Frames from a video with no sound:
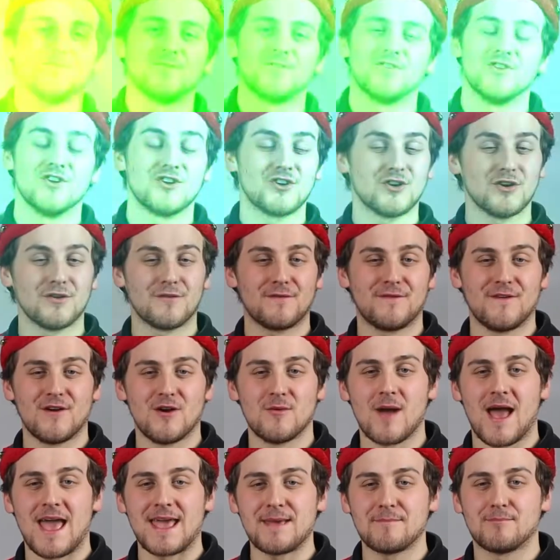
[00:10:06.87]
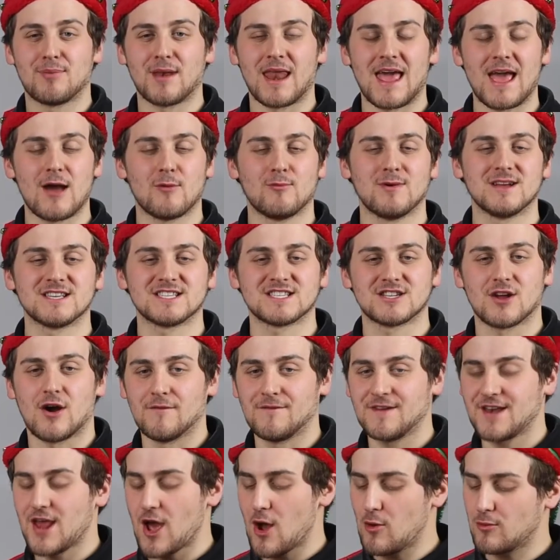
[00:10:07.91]
You could film a Blair Witch style
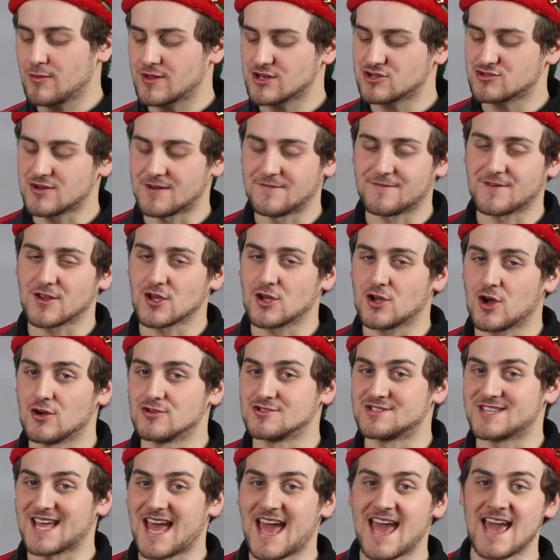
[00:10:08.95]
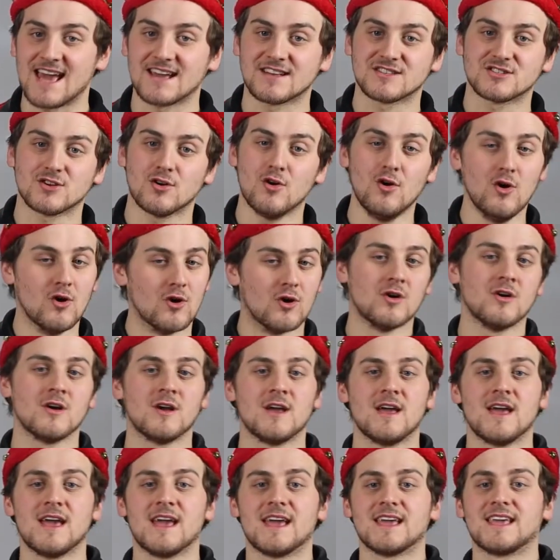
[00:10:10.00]
video with the Drift Ghost X, or
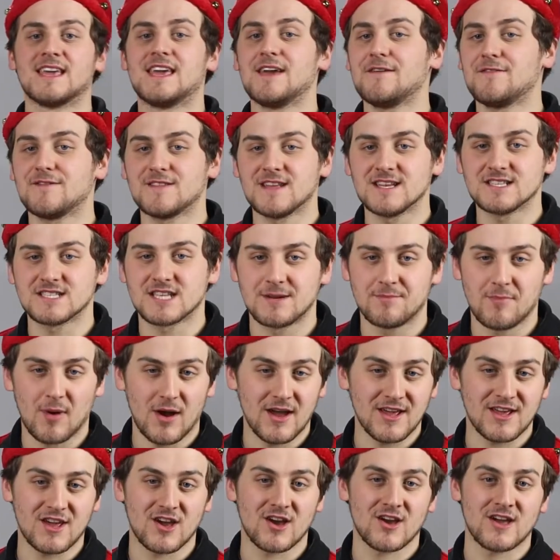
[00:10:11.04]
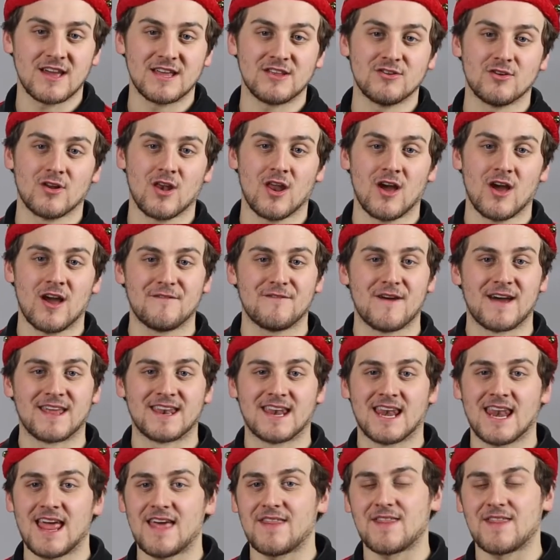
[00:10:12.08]
gift it to the biker in your life and let